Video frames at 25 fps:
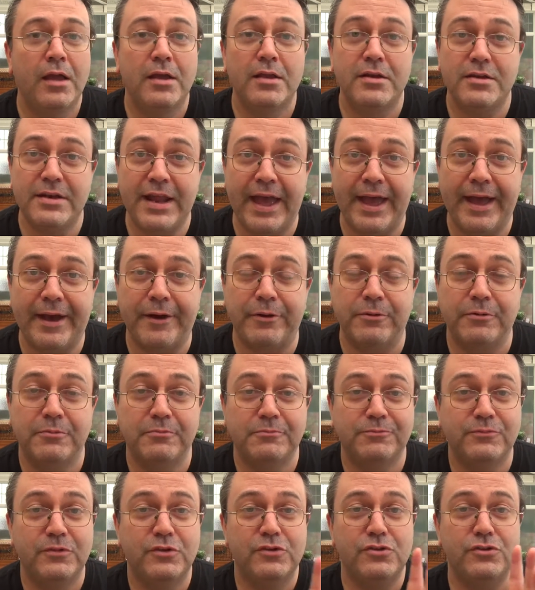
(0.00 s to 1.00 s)
Now,
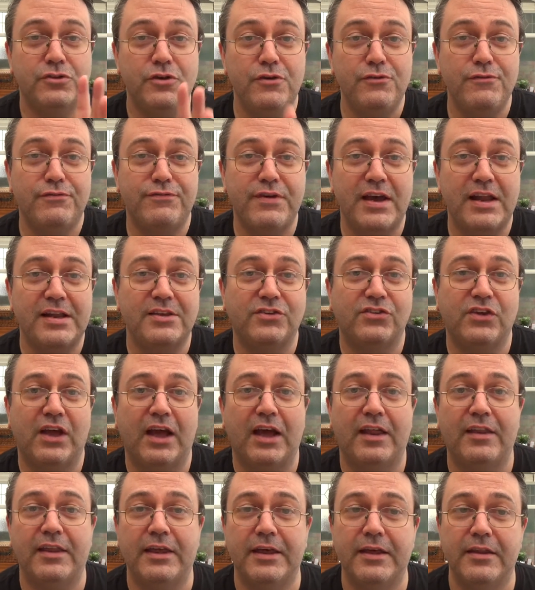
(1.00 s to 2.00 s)
you fellas
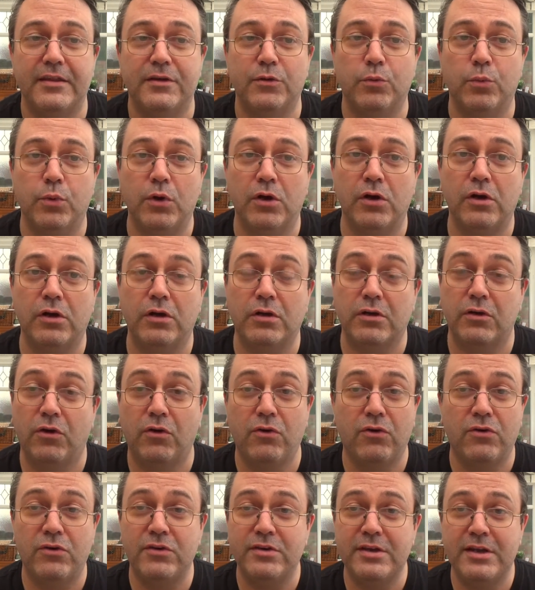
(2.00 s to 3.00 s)
out there that work,
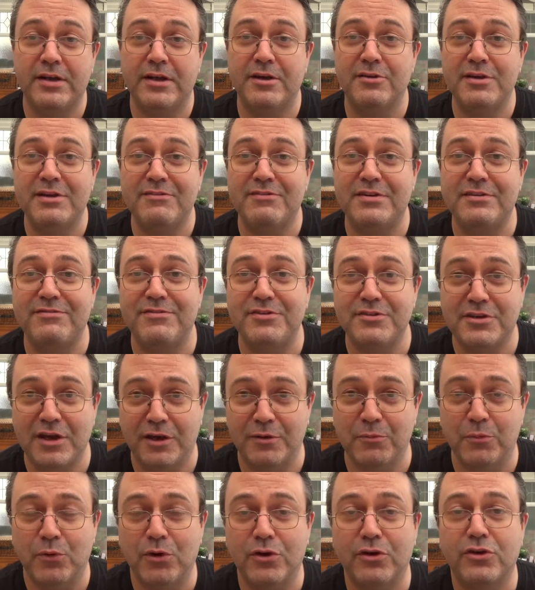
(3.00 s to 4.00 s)
or you know, even if you
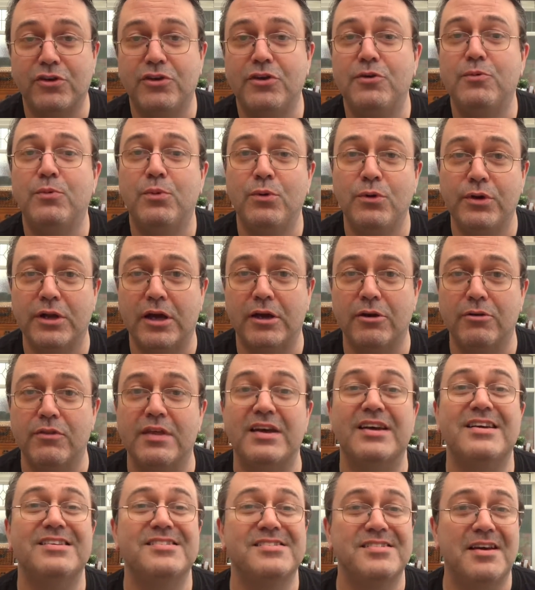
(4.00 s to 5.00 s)
don't work, you will know
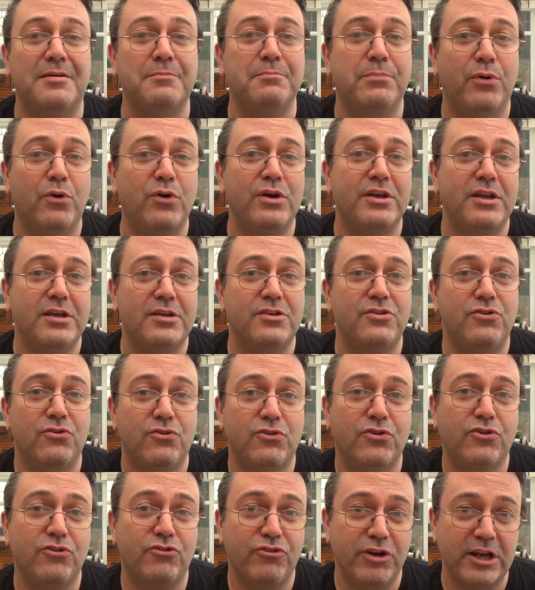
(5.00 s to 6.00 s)
that at some point in your
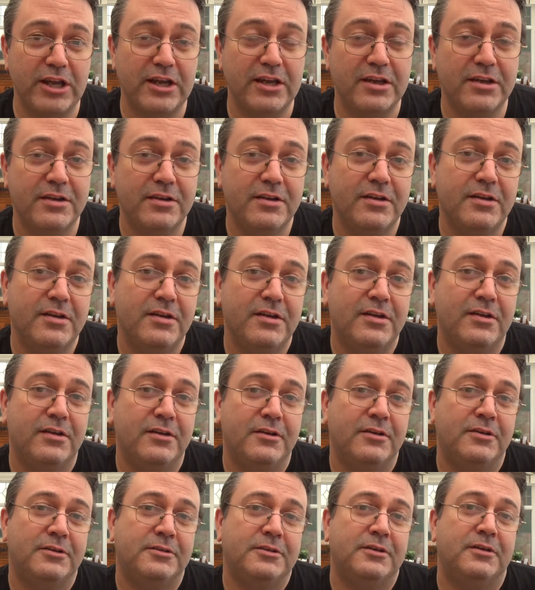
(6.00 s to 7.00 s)
career
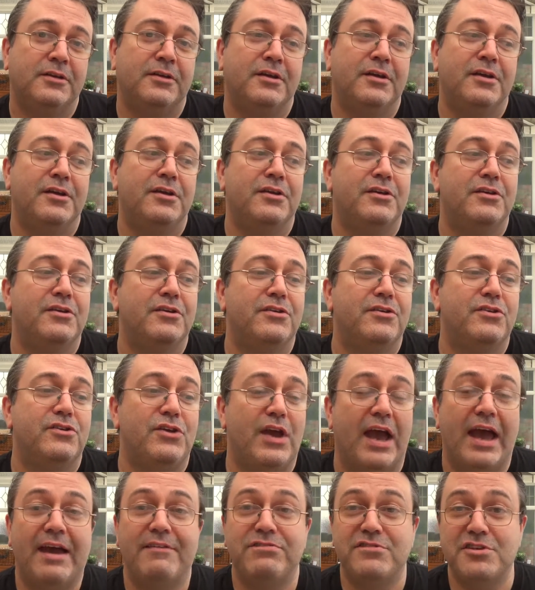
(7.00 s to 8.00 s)

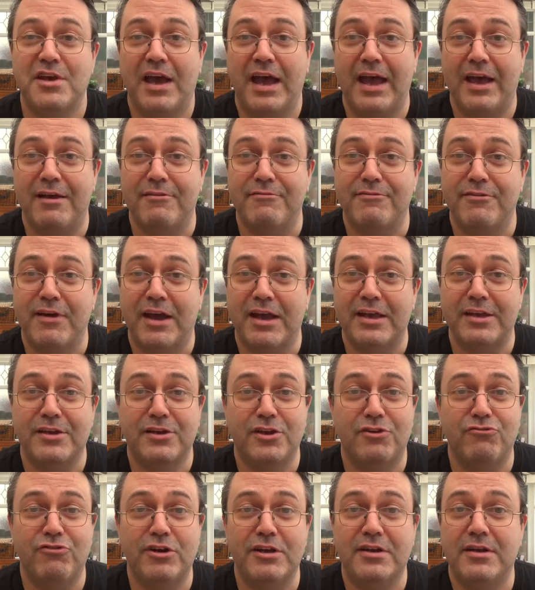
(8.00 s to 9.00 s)
you have to have a
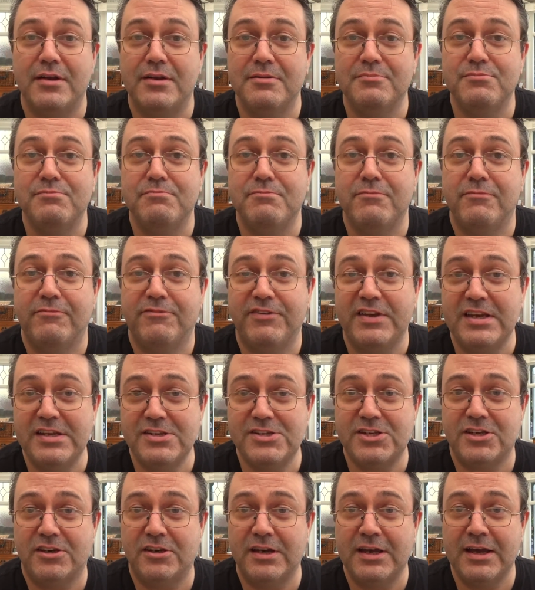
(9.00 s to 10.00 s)
curriculum
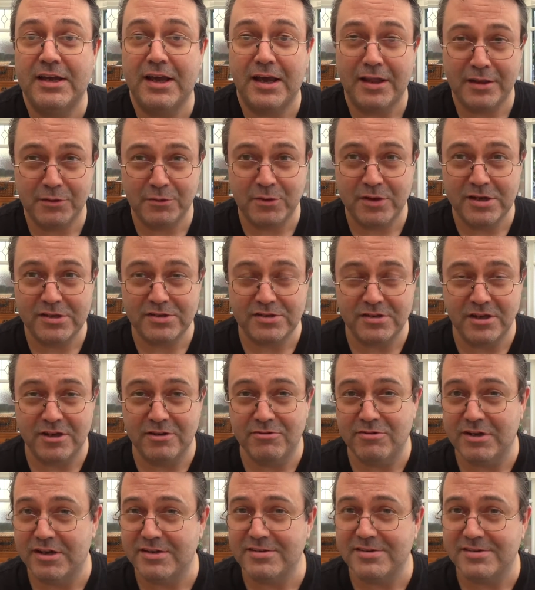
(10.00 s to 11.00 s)
vitae, otherwise
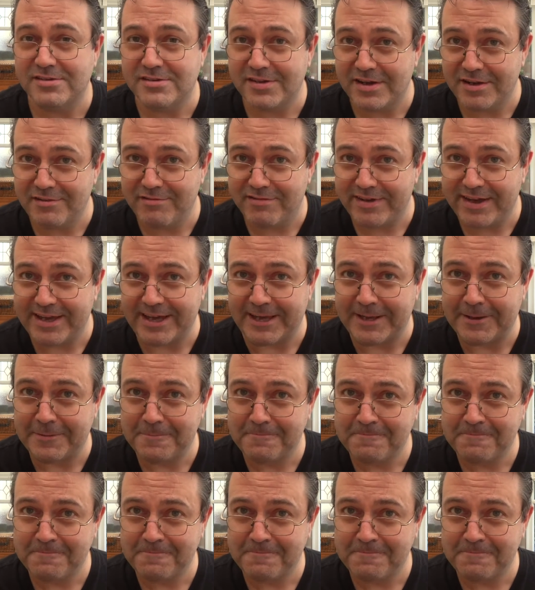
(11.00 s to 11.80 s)
known as a CV.